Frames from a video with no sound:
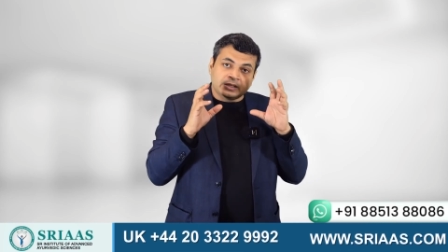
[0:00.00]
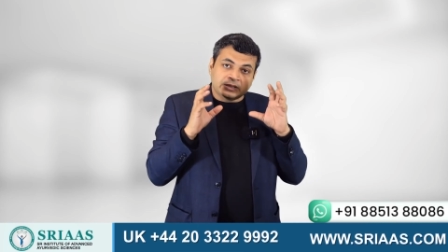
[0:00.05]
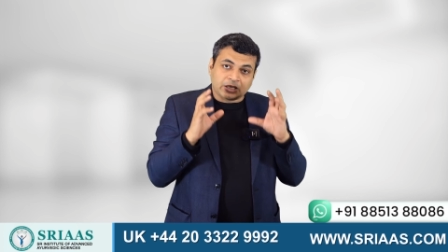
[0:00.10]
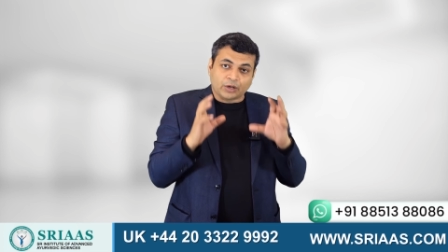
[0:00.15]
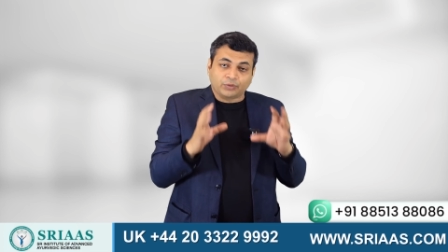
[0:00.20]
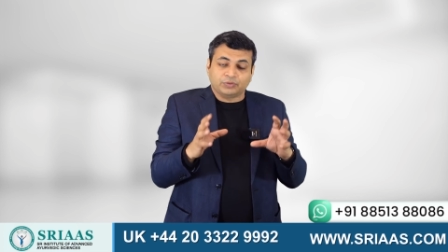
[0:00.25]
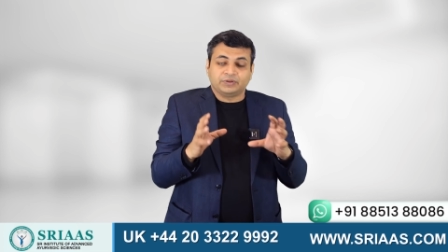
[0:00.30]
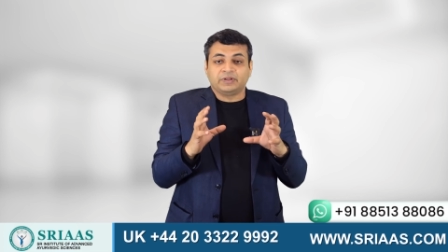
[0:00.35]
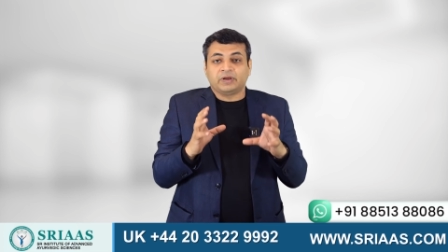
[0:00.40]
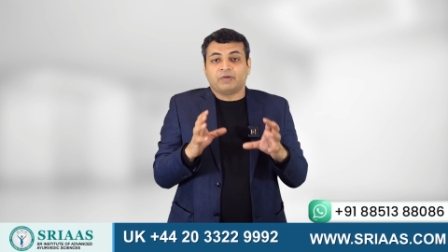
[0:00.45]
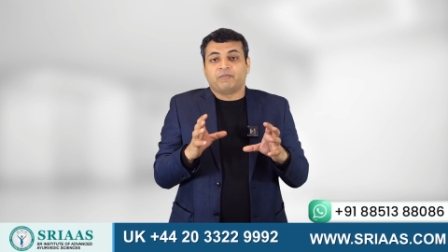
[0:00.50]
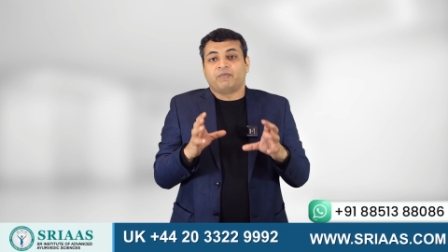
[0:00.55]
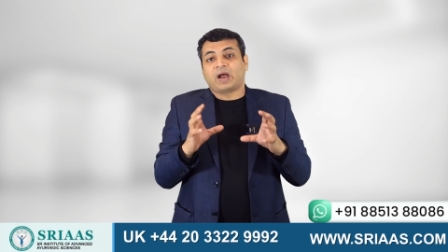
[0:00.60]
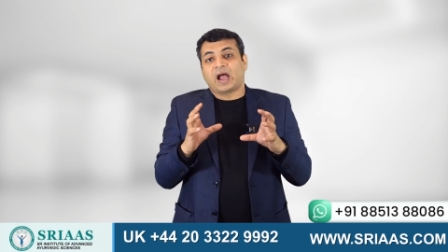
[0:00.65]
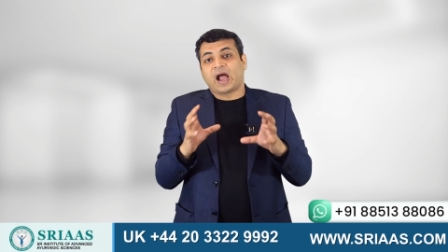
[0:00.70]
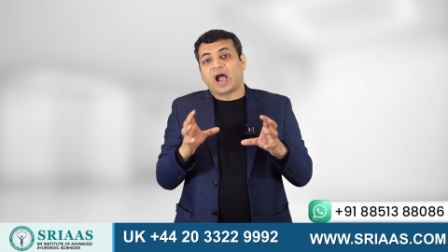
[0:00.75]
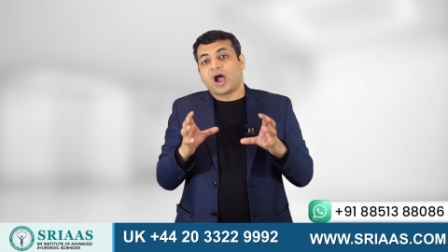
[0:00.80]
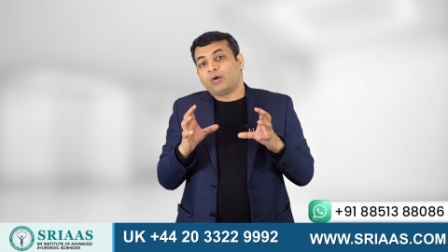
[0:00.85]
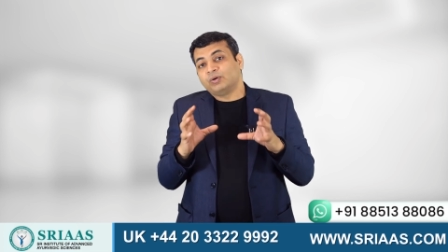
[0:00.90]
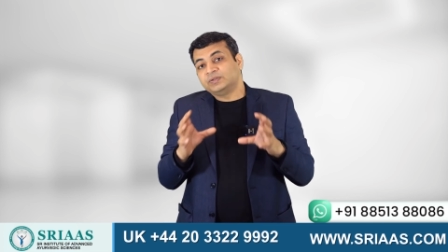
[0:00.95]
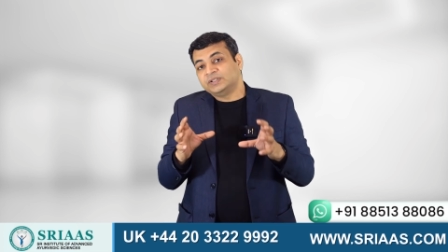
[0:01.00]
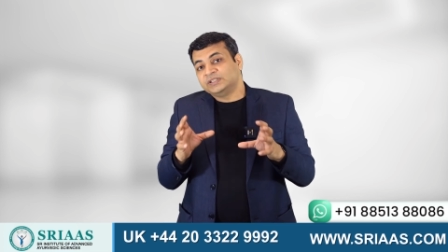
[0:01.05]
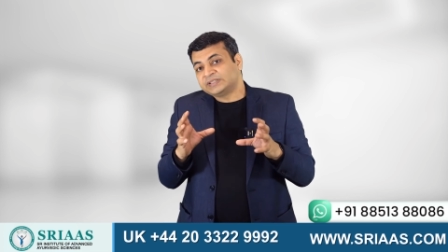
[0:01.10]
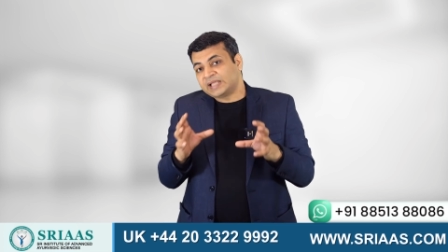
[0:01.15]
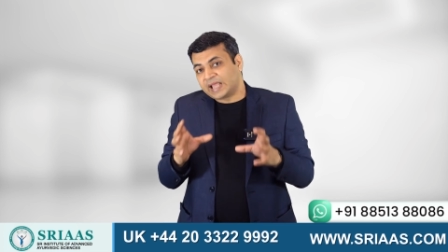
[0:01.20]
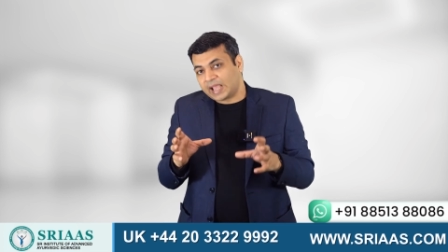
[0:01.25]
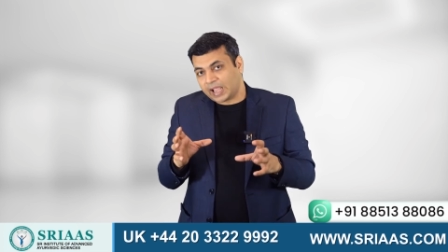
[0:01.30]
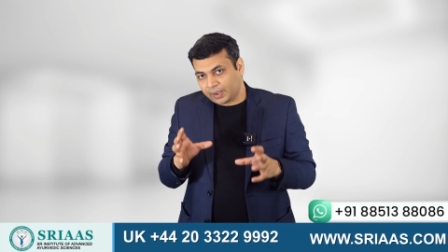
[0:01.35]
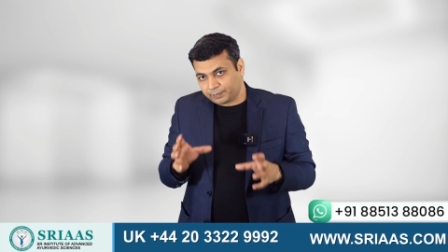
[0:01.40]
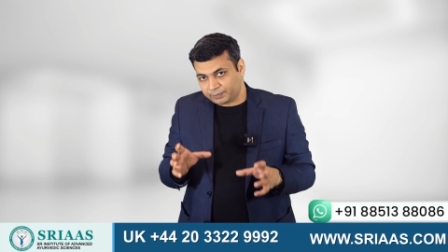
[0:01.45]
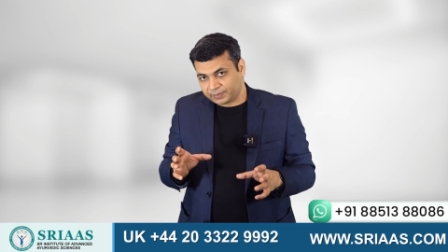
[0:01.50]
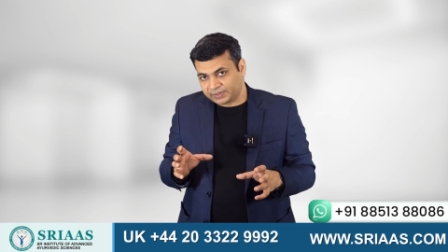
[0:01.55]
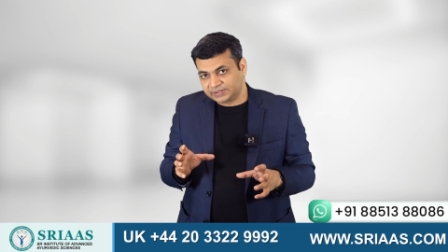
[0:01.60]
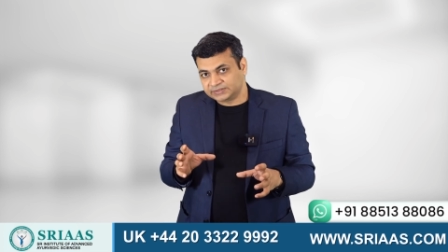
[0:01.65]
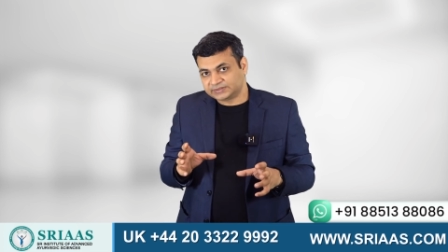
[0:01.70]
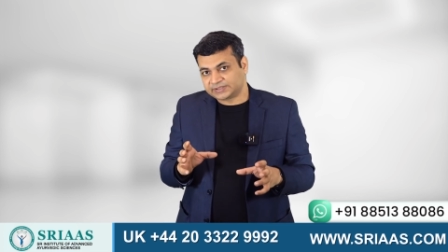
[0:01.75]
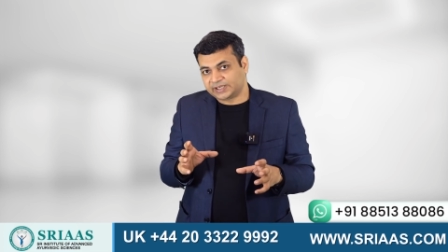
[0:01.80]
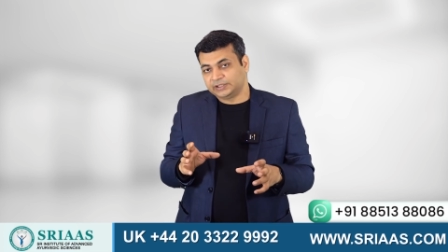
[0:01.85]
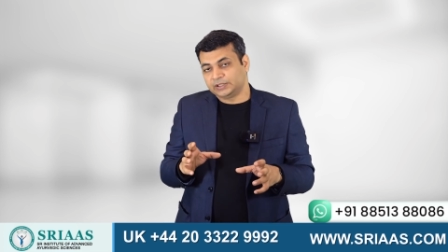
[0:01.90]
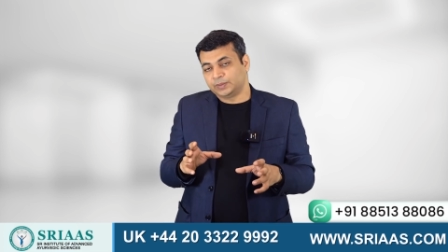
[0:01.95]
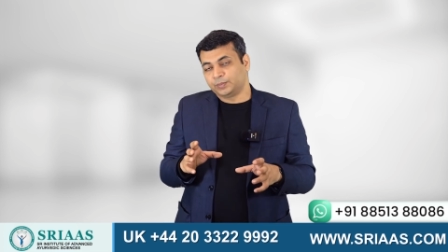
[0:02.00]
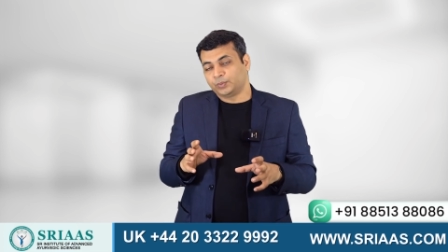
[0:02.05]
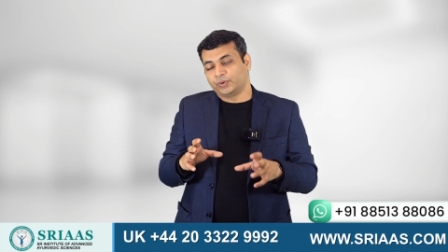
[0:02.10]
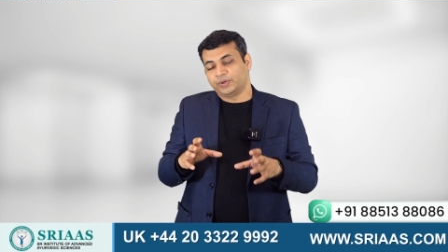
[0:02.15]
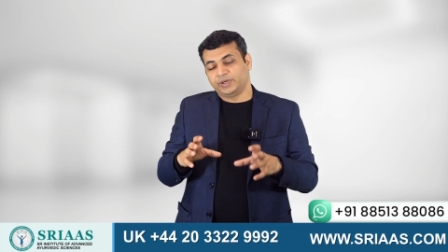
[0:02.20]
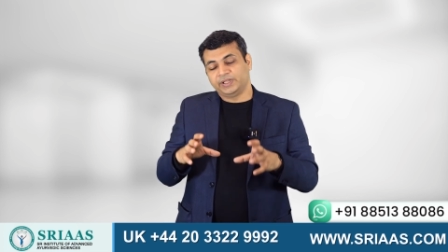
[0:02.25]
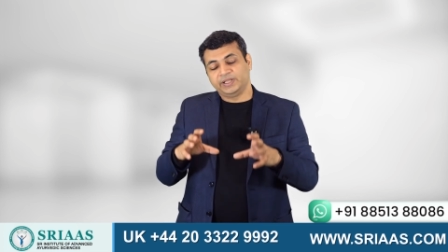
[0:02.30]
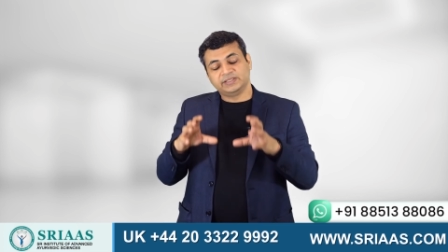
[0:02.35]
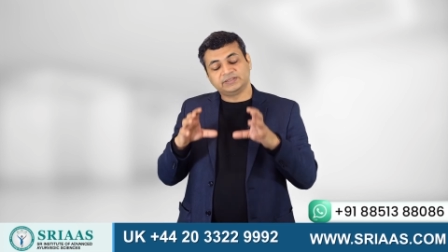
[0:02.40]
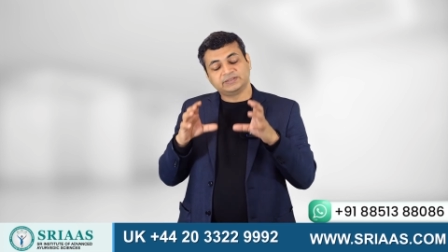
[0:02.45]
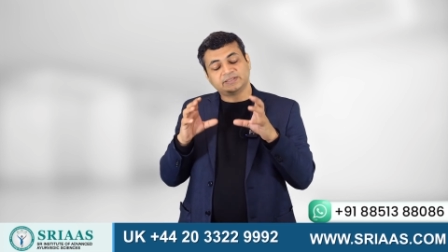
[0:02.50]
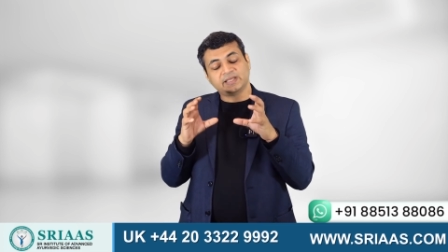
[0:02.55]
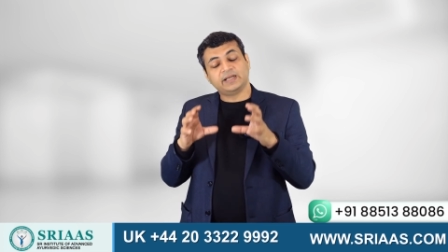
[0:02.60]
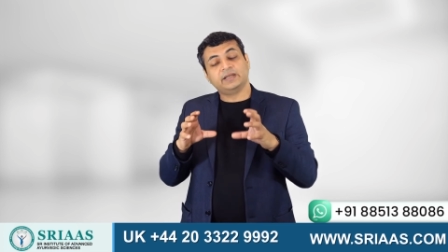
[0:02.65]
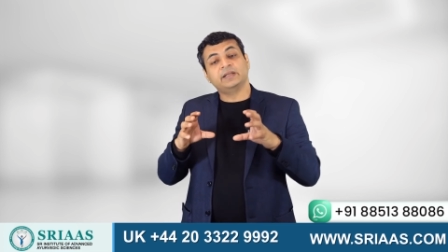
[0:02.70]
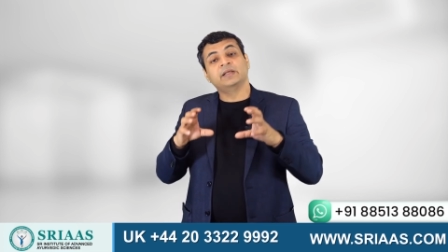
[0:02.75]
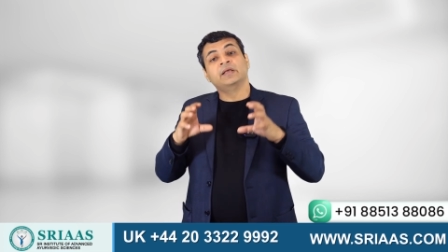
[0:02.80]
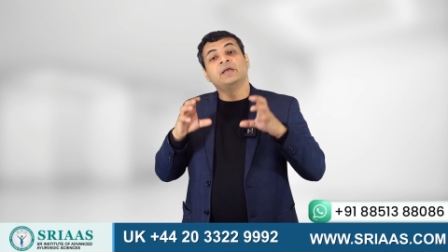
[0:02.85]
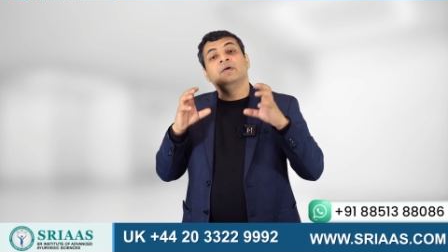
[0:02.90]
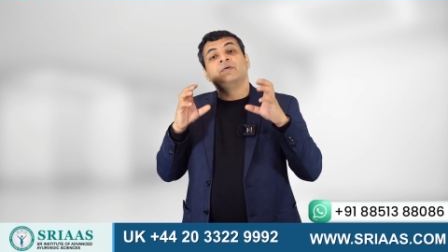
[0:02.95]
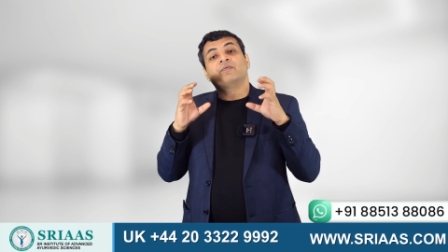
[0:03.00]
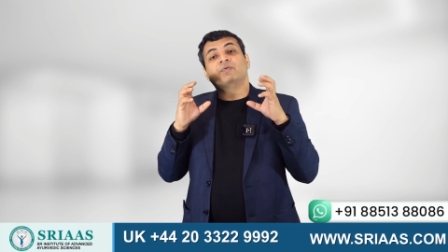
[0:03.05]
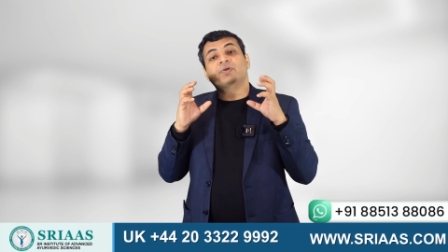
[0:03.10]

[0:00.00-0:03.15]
Now, how this happened inside the body is that